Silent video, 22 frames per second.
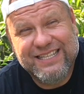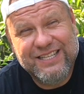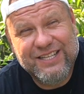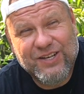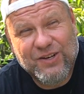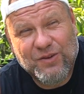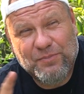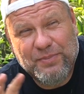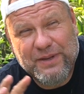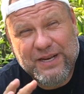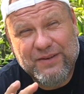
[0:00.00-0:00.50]

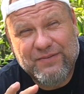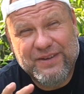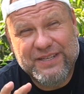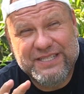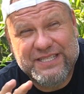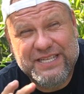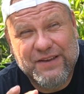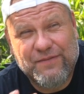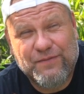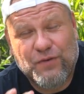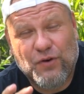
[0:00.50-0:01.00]
little bit of a
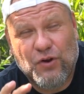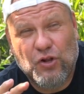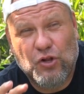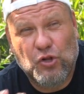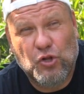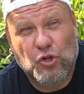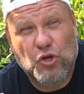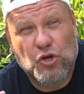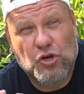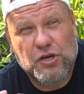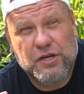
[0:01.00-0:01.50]

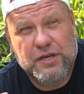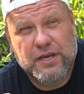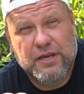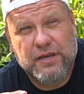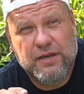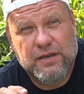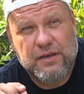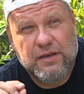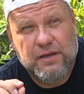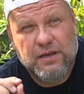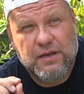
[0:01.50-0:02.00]
different look
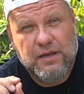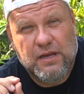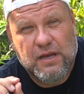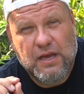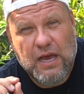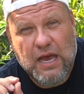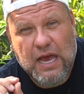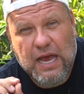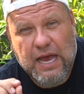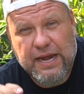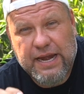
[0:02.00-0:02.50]

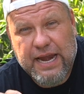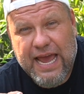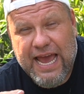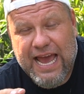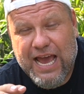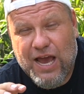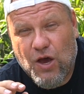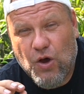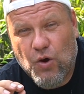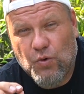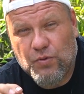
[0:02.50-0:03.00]
on
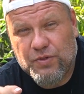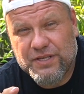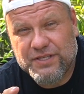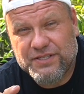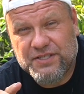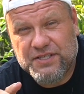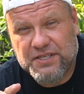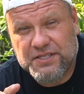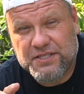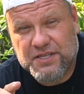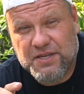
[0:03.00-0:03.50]
how the
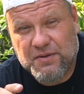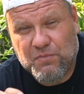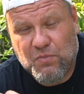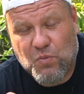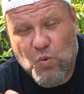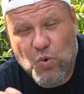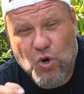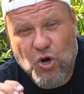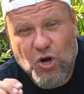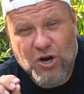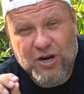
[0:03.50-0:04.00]

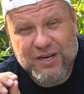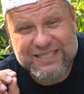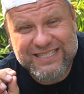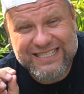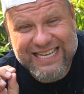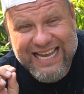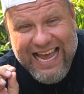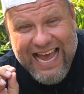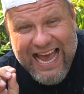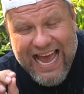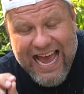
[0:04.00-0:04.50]
system works,
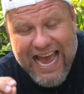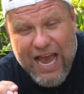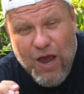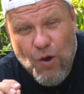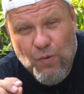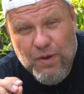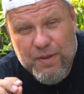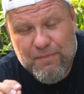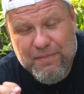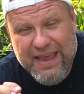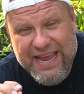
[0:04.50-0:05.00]
how
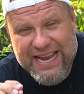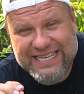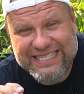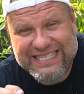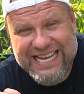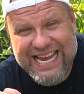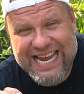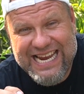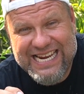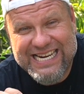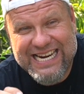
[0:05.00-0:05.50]
we
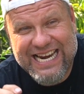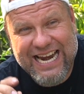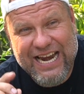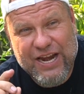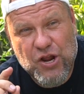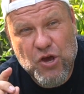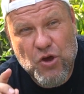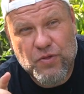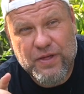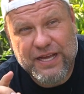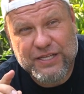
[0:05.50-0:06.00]
maintain it. I
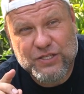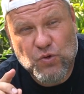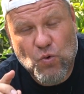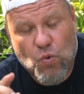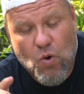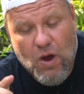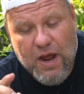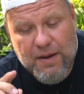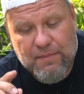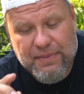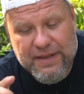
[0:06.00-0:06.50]
know that's
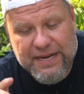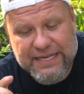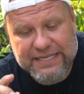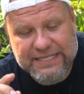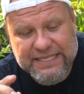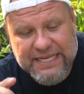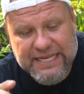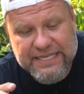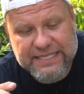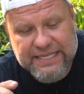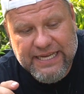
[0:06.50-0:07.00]
quite a bit of
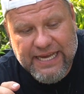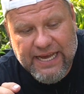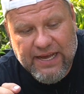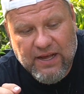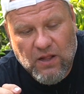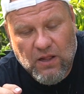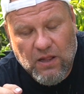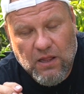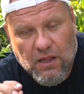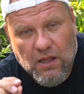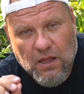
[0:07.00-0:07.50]

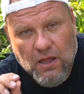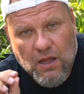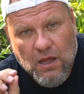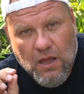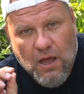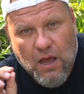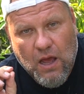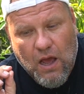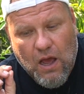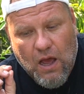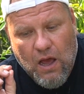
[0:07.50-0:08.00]
detail,
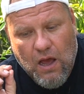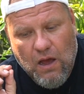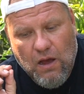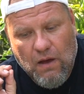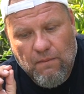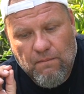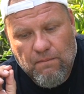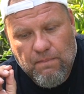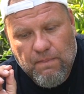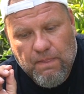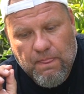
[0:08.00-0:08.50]
but